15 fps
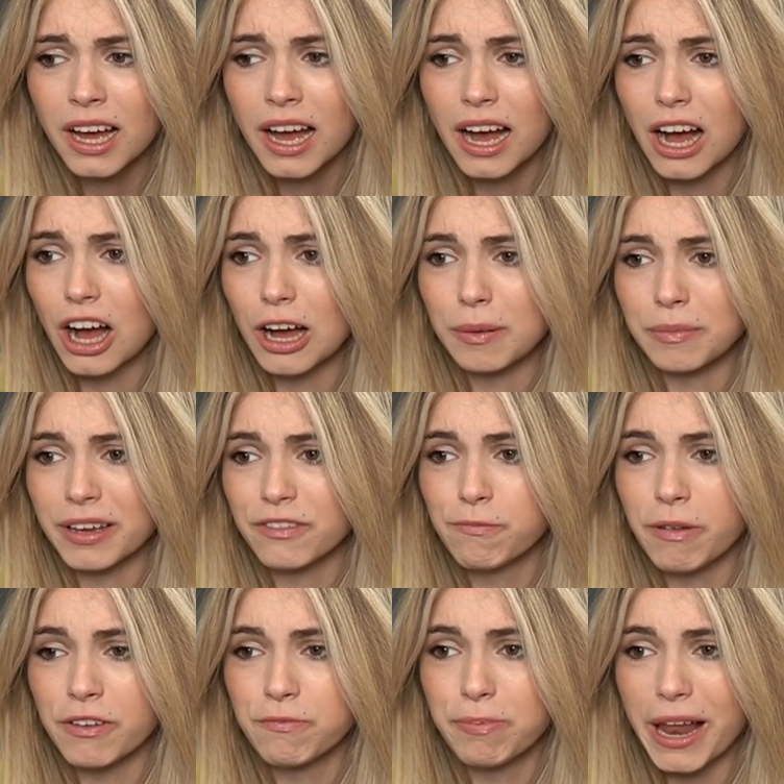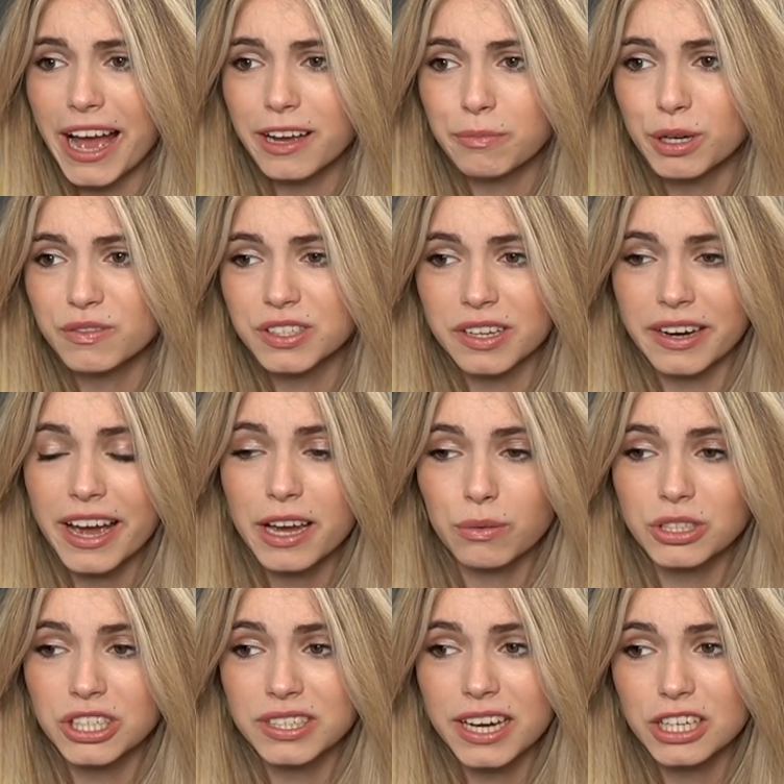if black moves the knight,
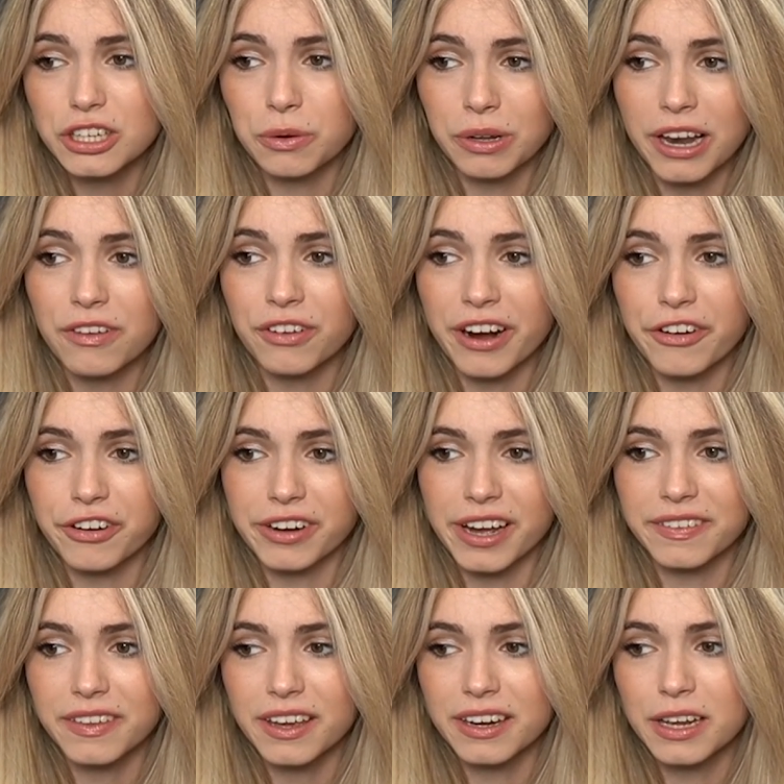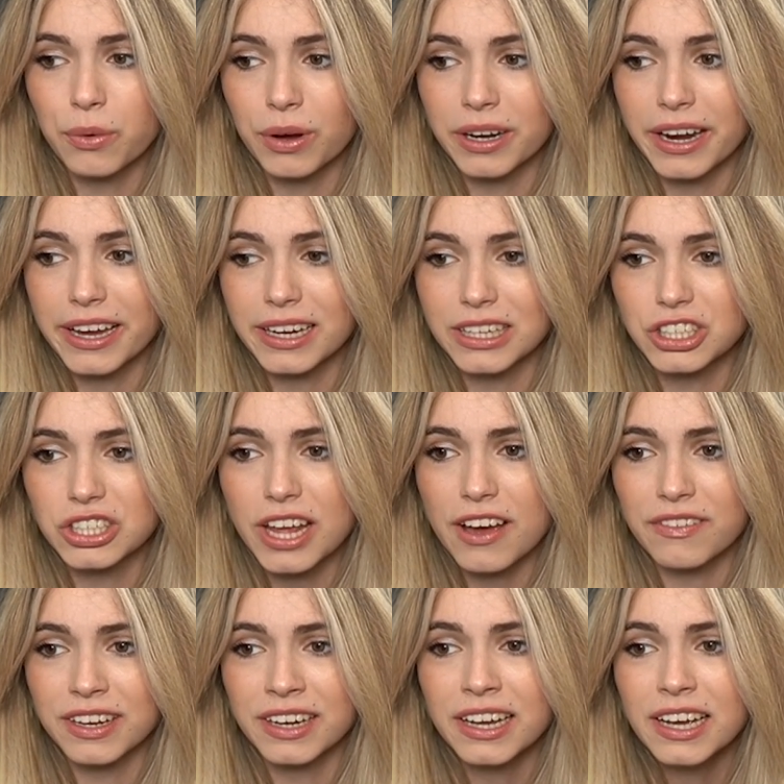which is actually what Aronian did, he went knight
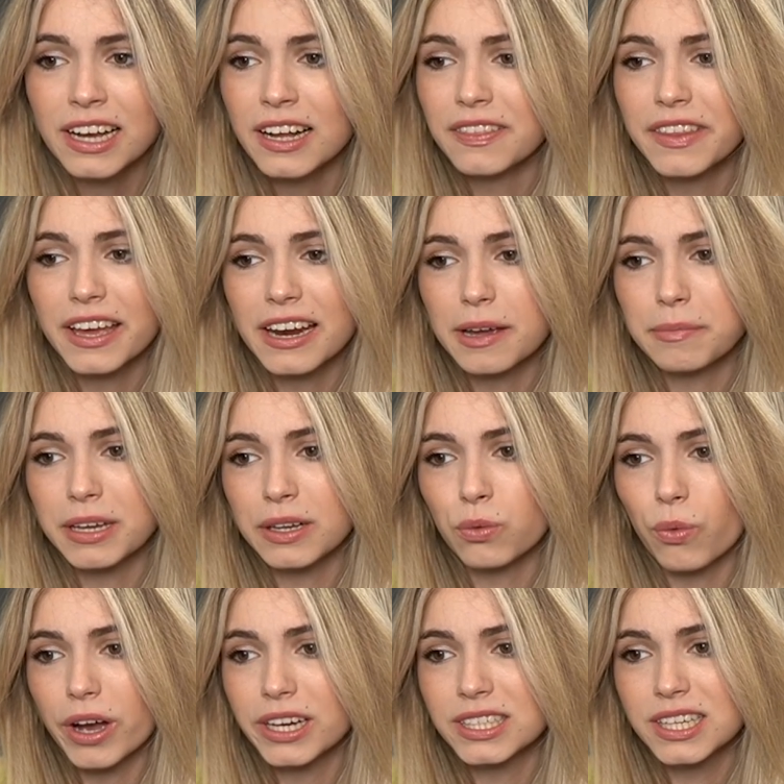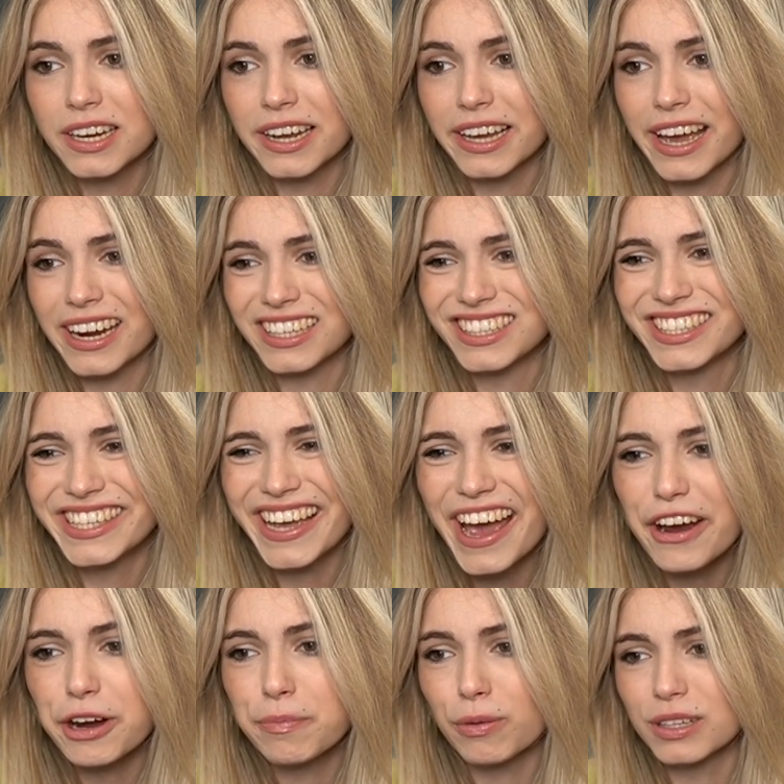h7, then I mean white is going to get a
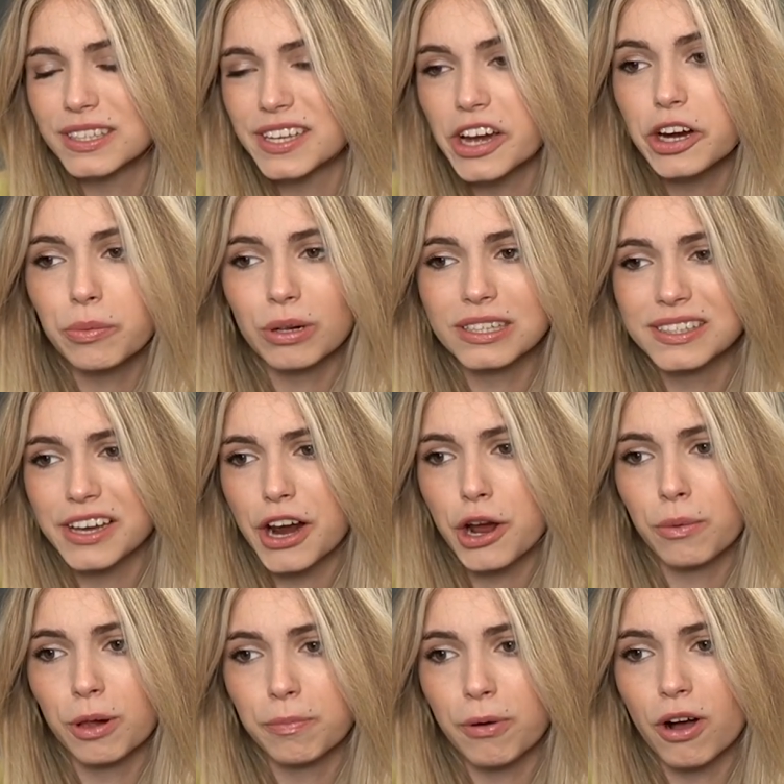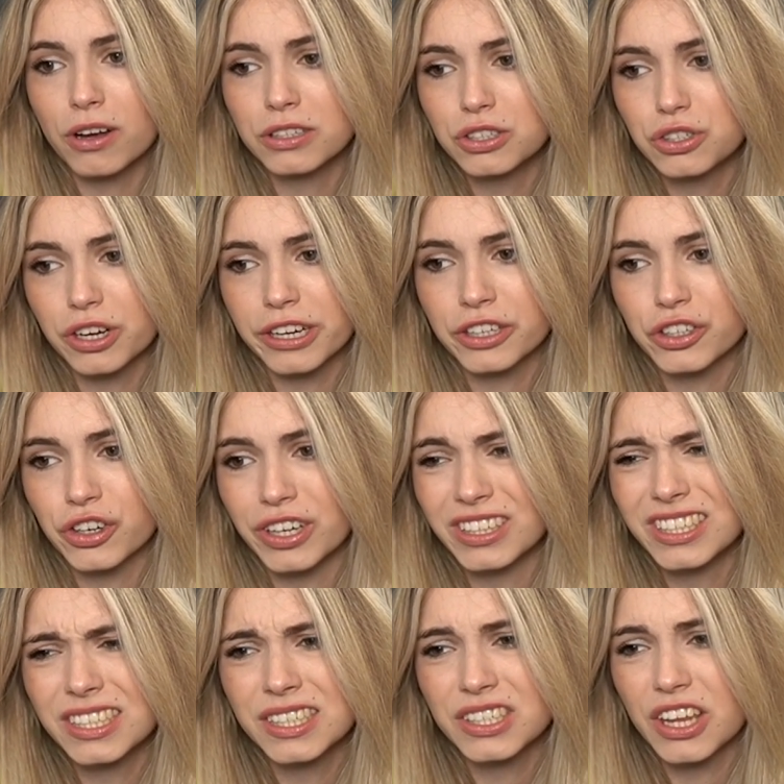terrible, terrible, terrible pawn structure,
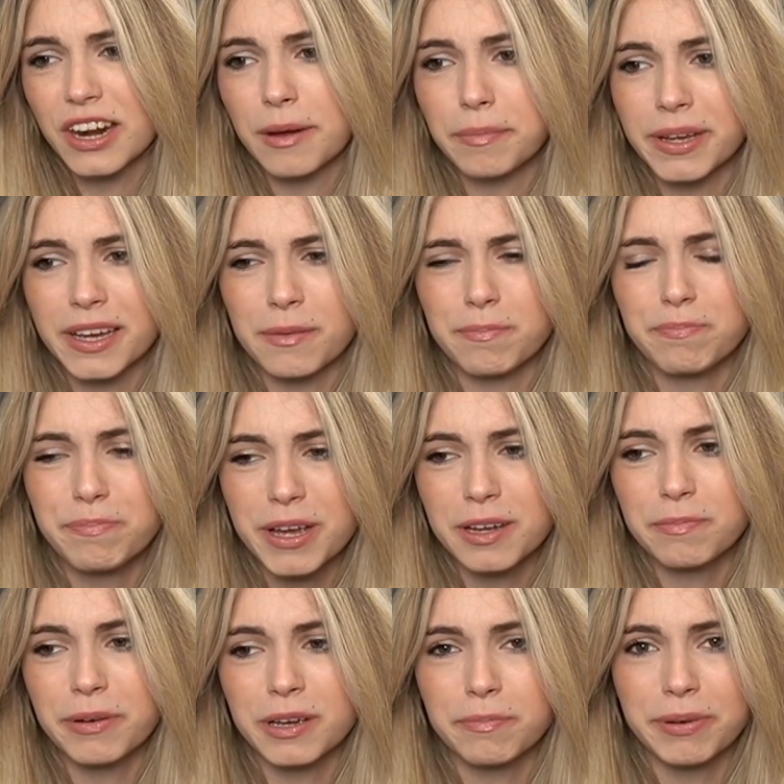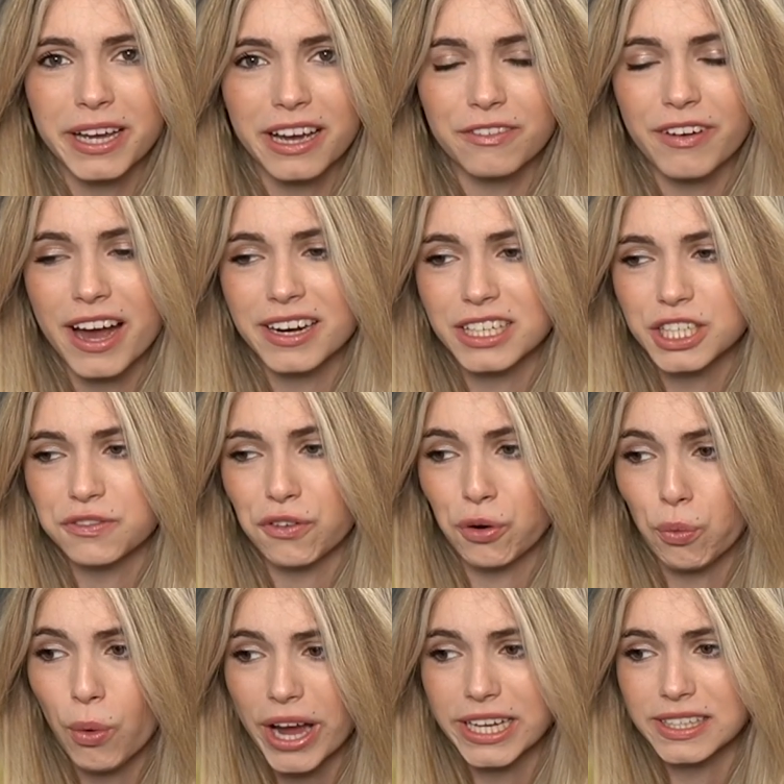and this is going to be a big, big, big advantage for
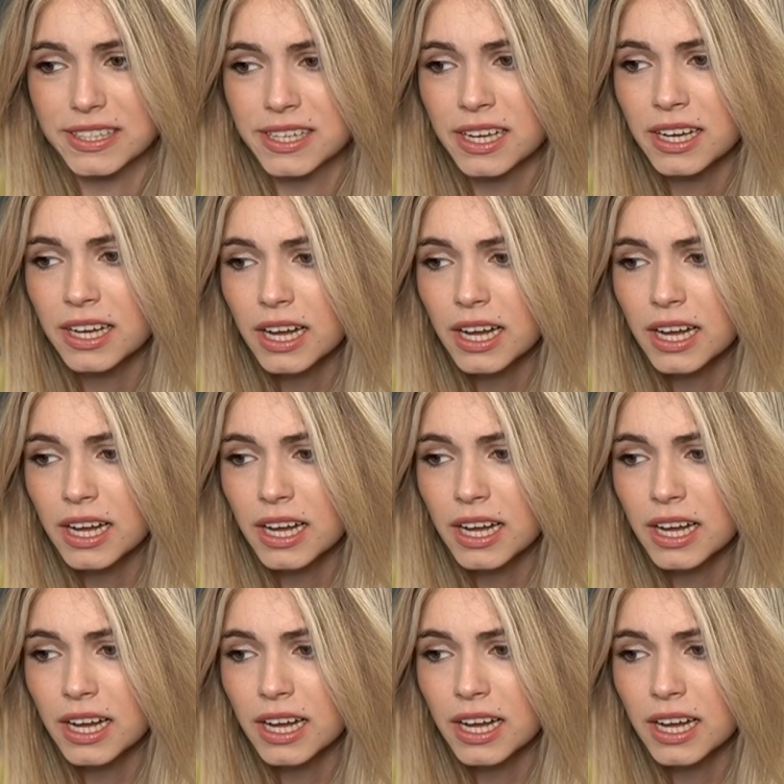white.